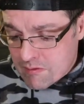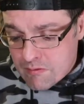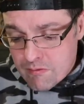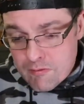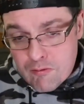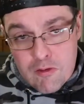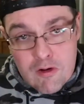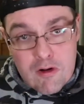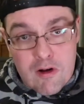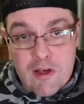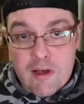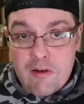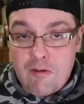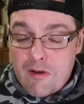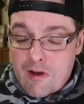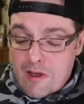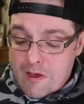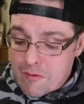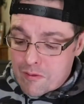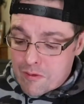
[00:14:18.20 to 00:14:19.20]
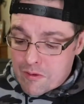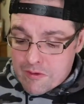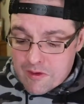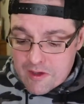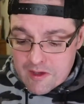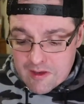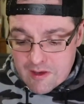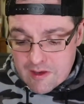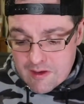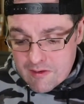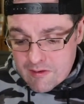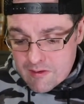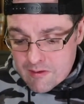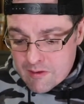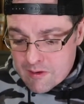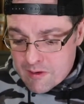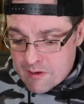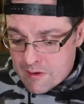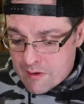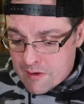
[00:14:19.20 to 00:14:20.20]
really, really old, like this
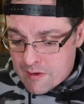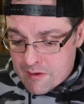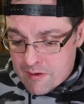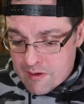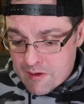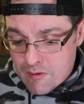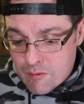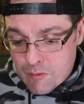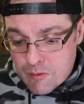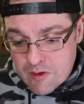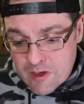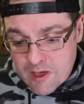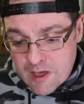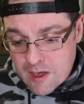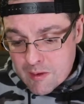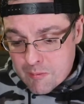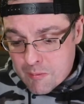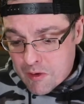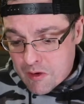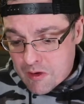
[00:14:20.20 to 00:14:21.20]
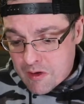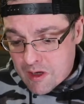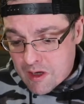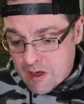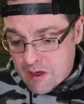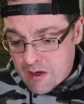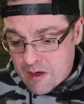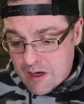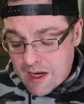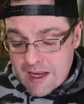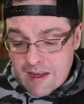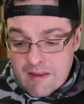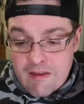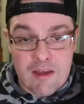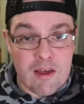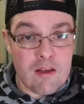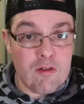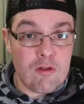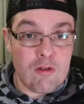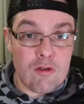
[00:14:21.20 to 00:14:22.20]
one came out in
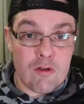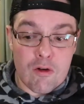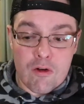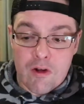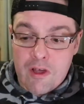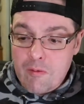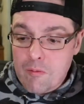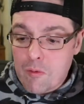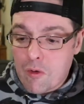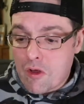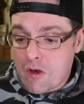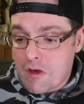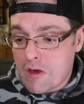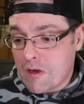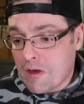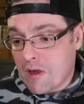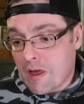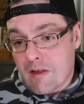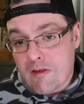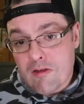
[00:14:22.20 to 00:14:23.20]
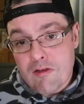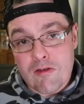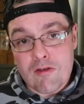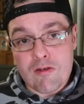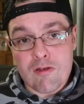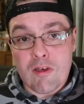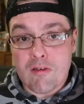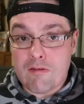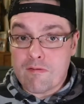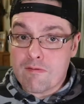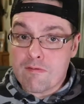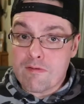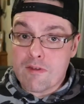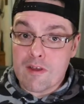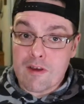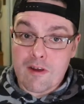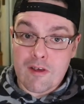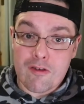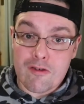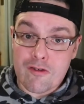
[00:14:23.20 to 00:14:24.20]
1931. That's
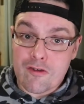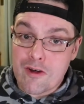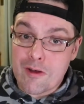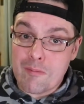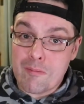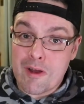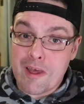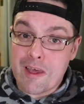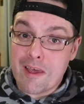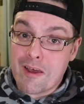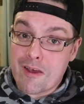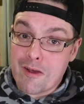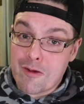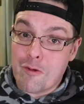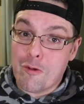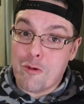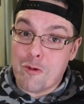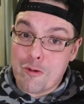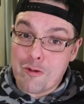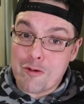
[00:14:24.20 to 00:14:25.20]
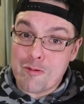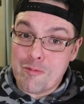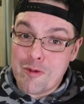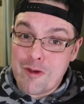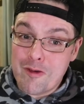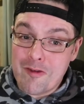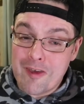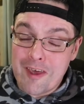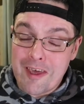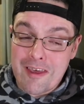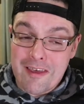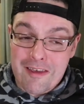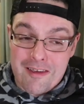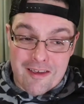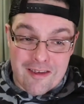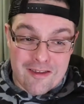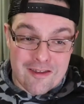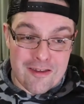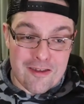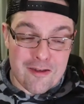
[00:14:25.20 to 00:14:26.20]
an extremely old movie
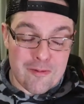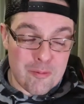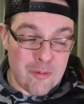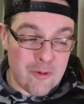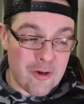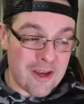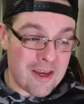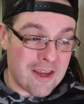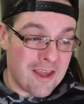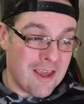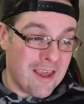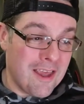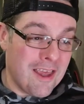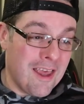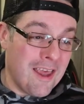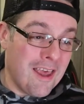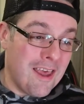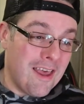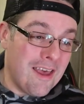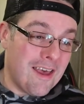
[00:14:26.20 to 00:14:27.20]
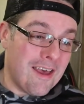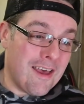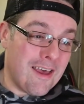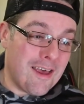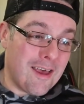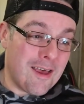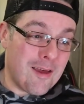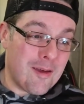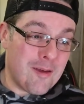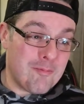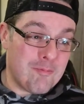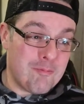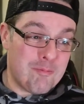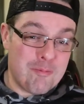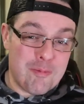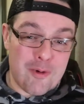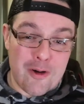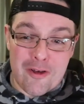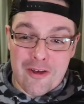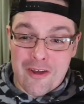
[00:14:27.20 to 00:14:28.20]
at this point.
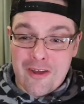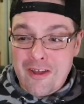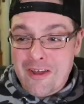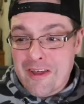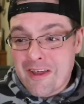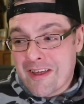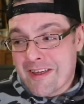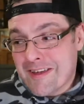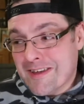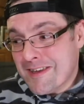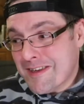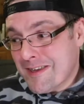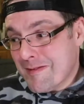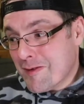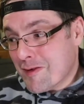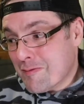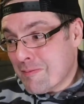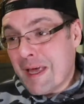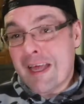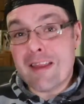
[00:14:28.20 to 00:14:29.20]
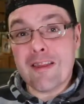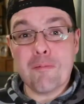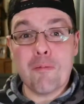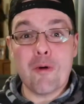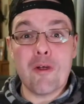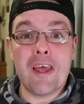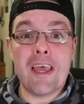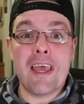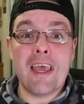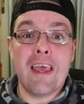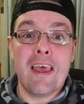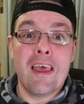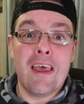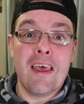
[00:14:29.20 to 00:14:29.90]
But spend the money,